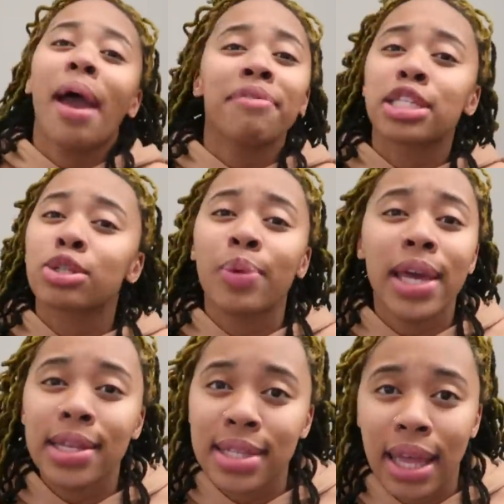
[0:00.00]
have a
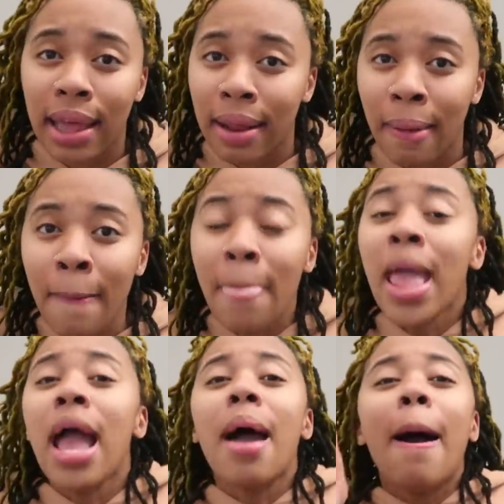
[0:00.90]
squeeze in?
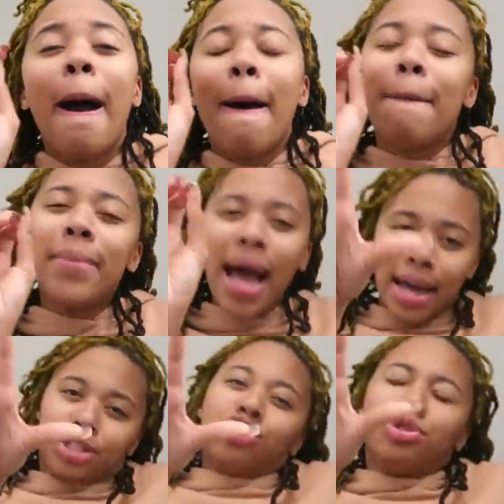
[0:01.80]

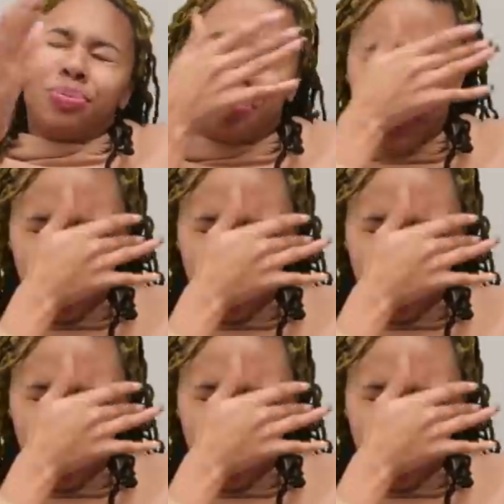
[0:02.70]
Mind you,